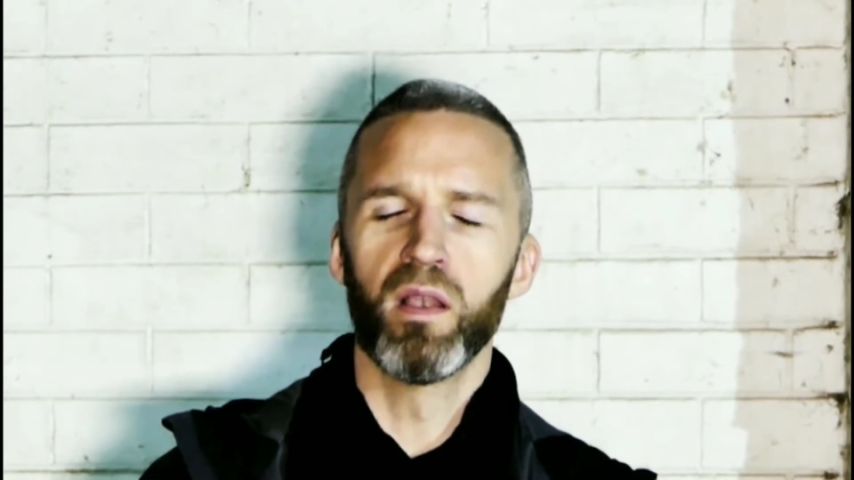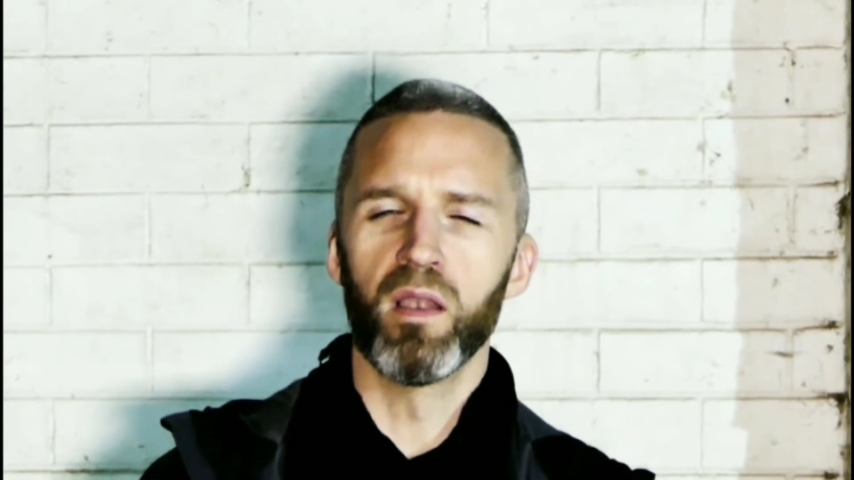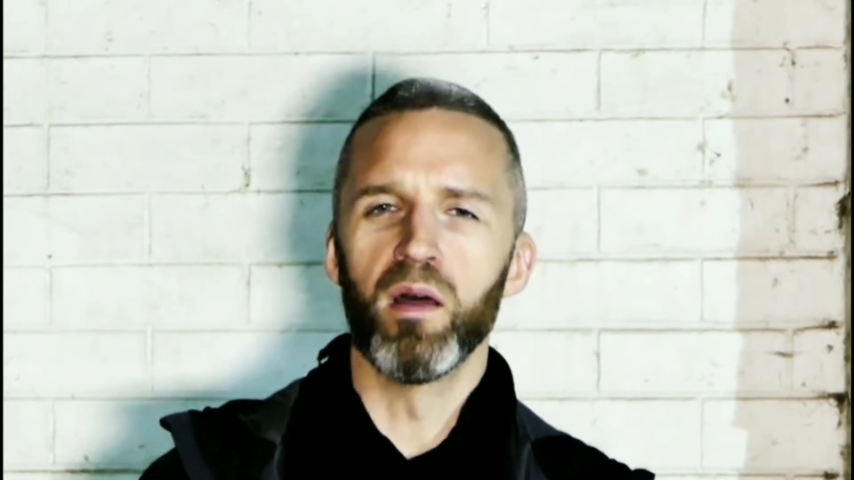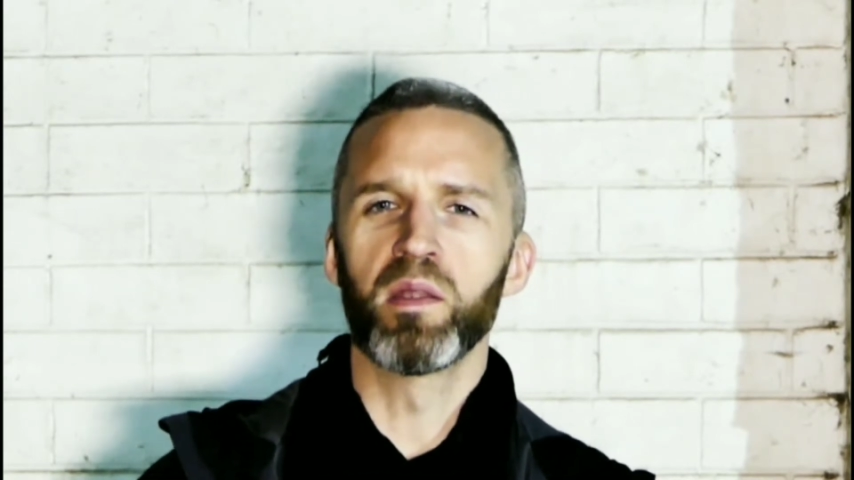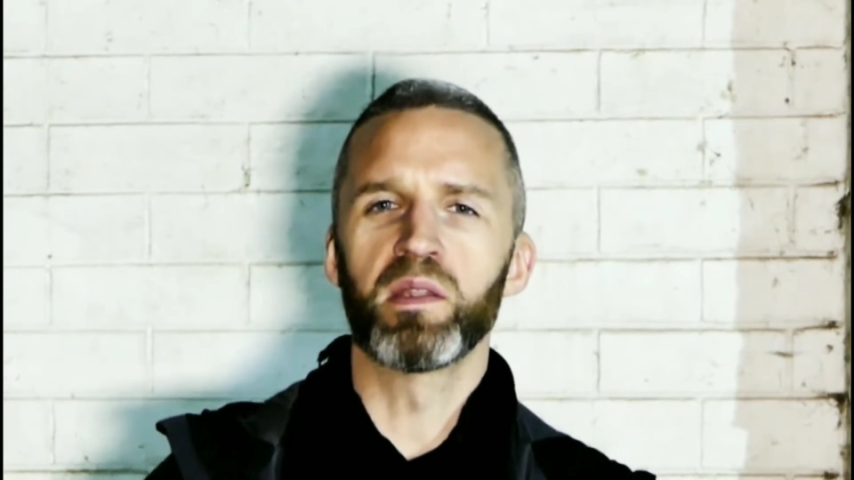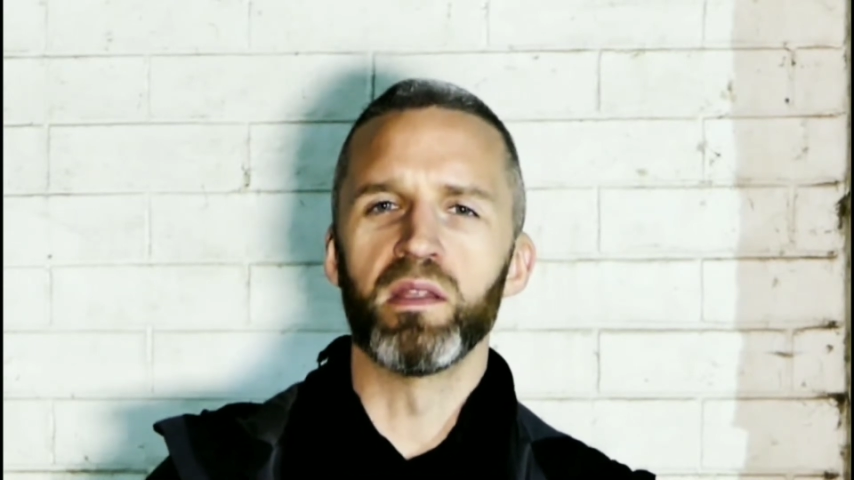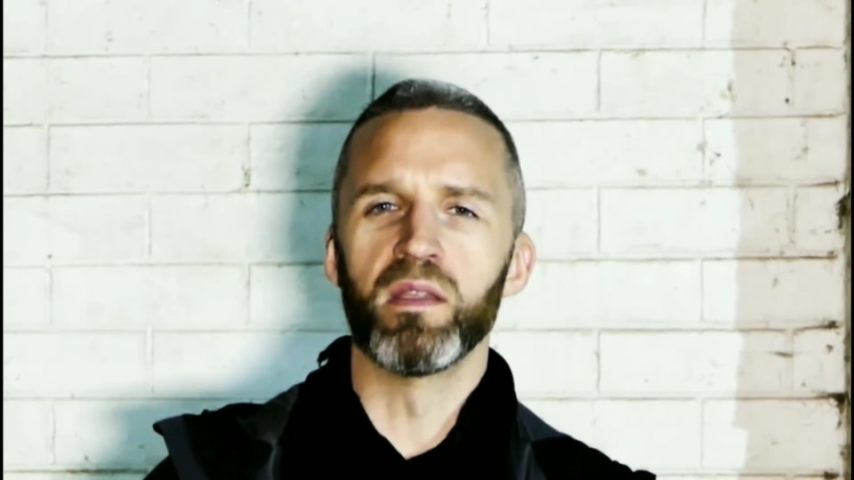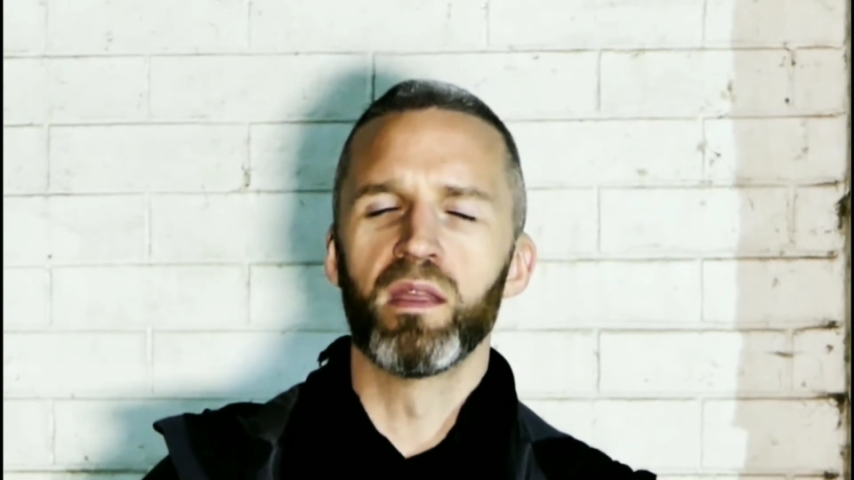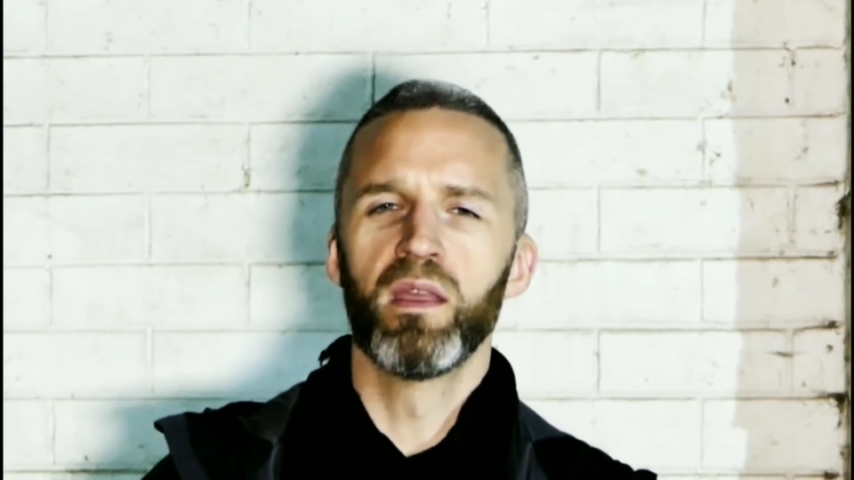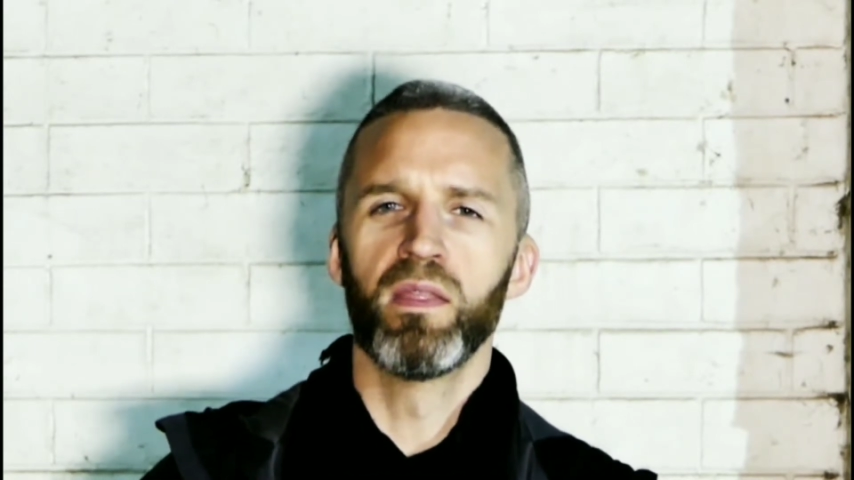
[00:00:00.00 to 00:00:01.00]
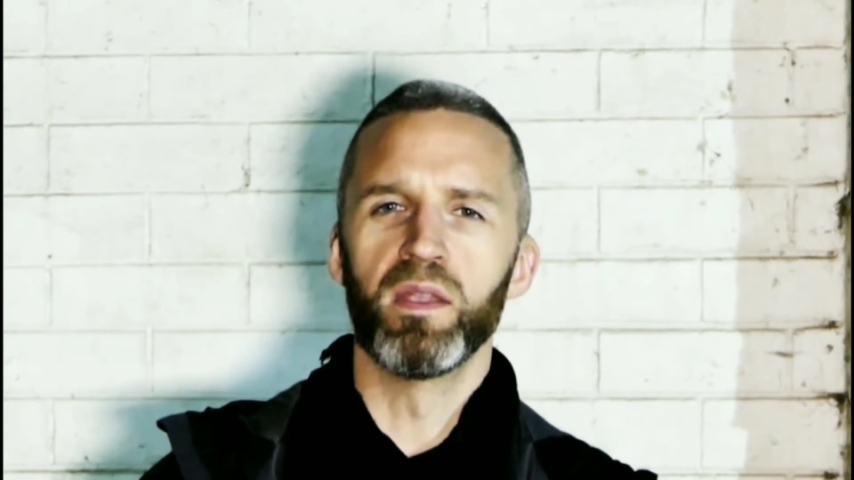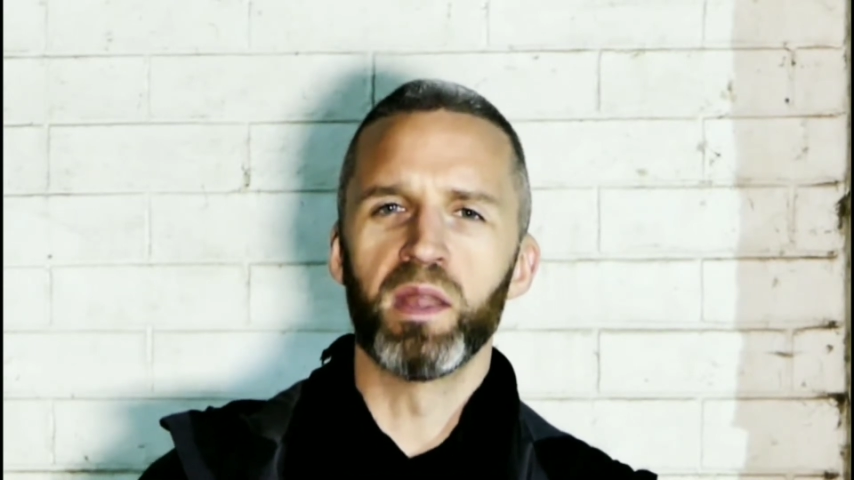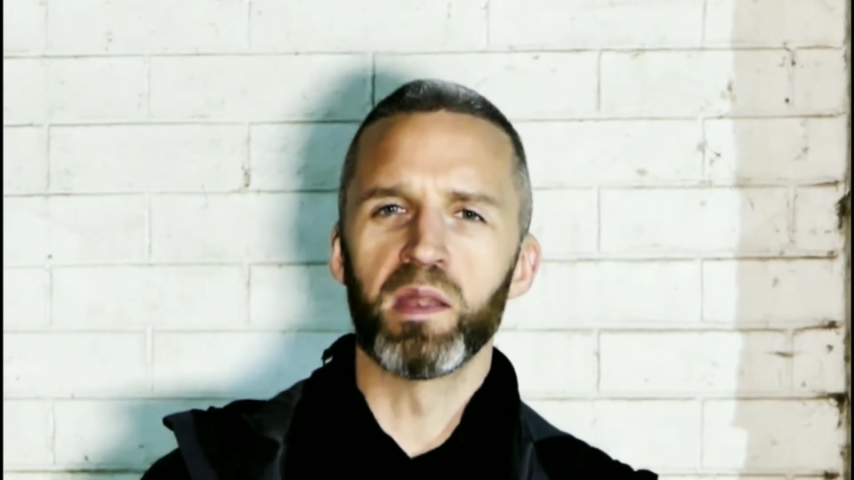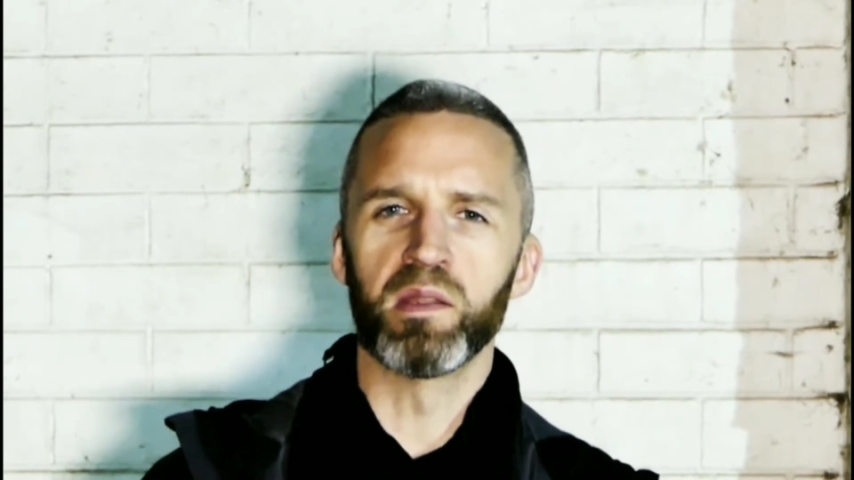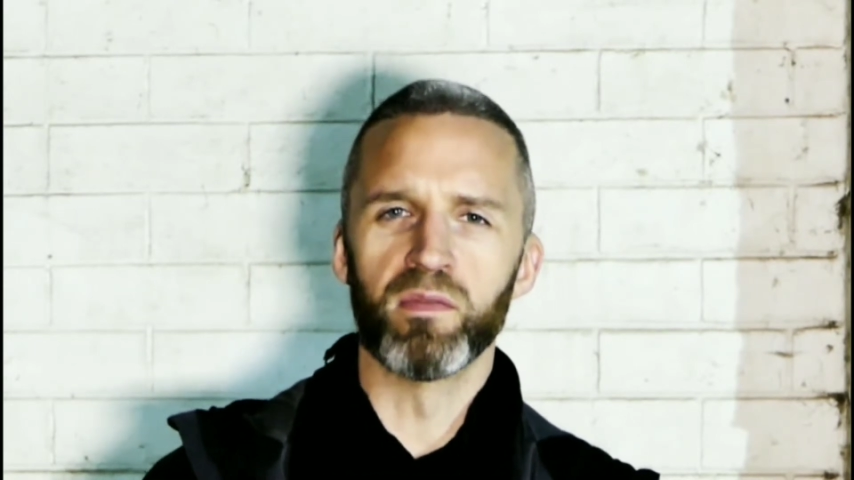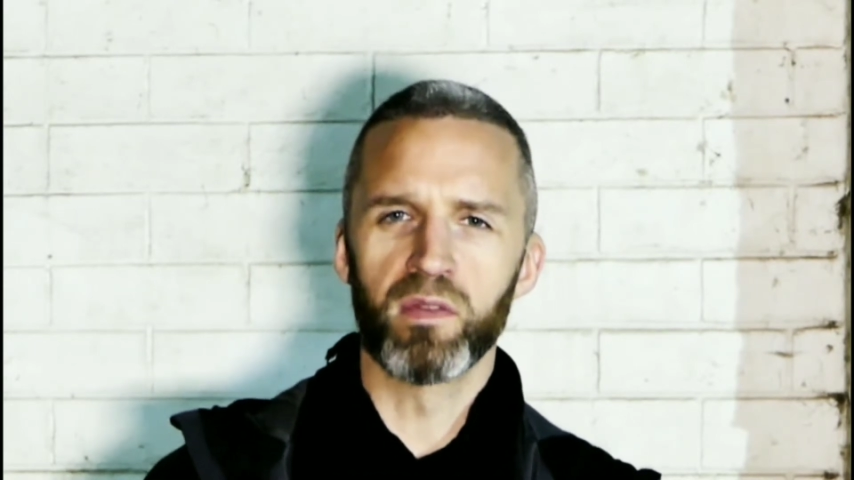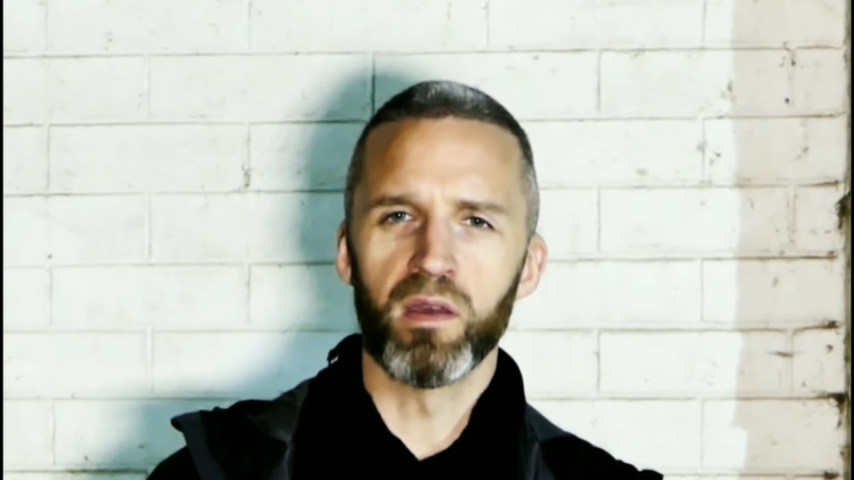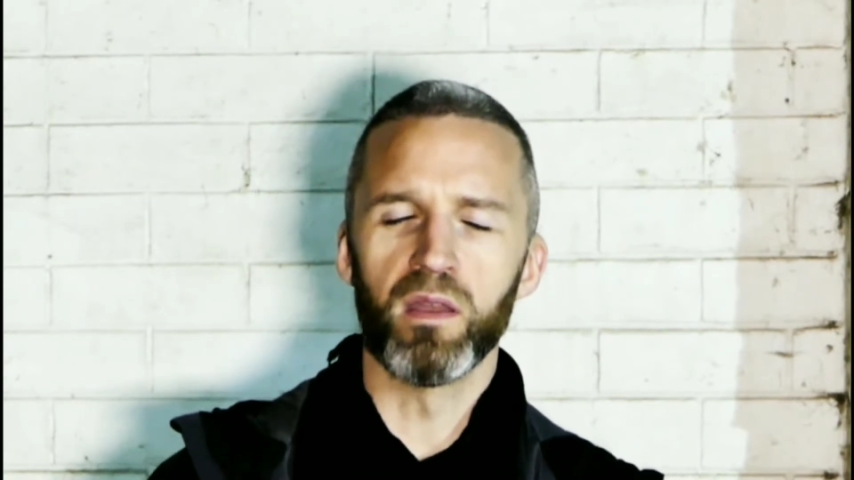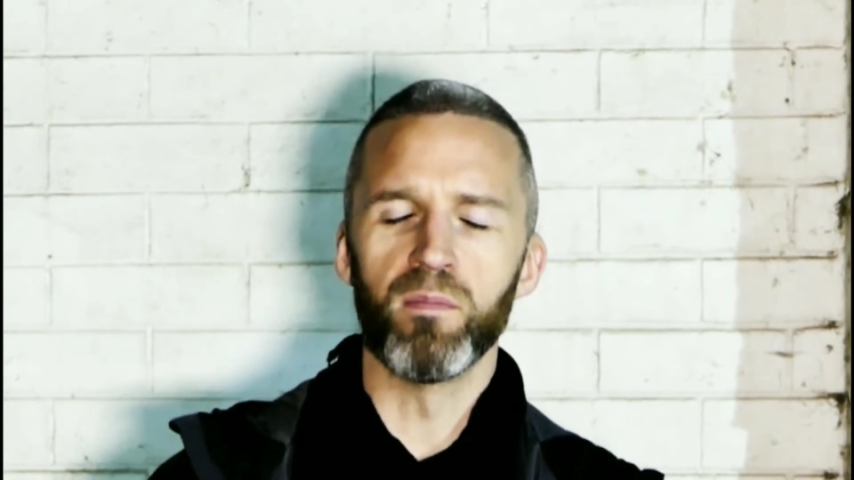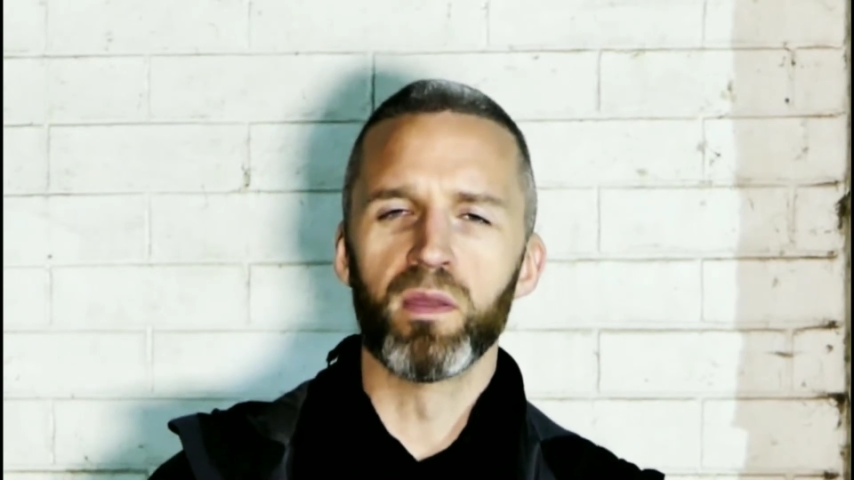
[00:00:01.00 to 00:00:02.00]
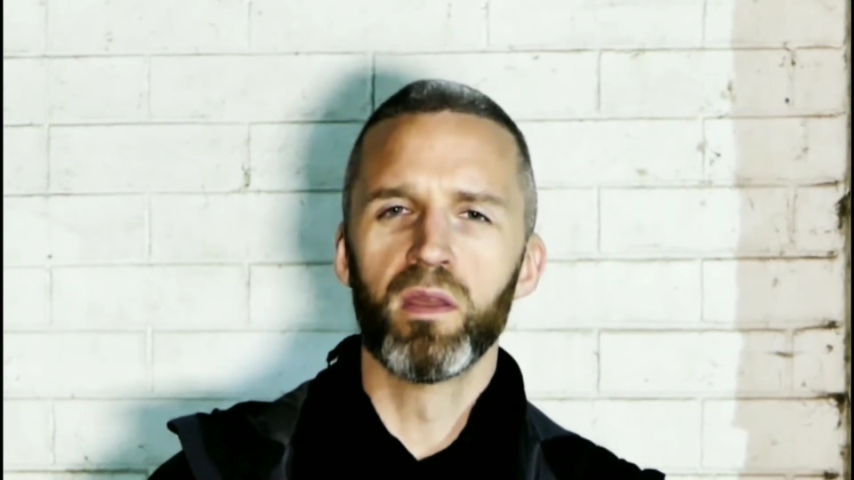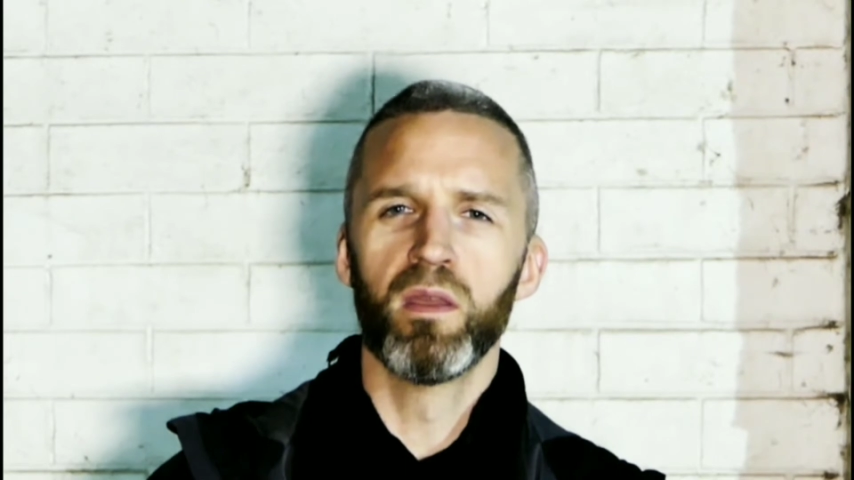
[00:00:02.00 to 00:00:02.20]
lasted the test of time,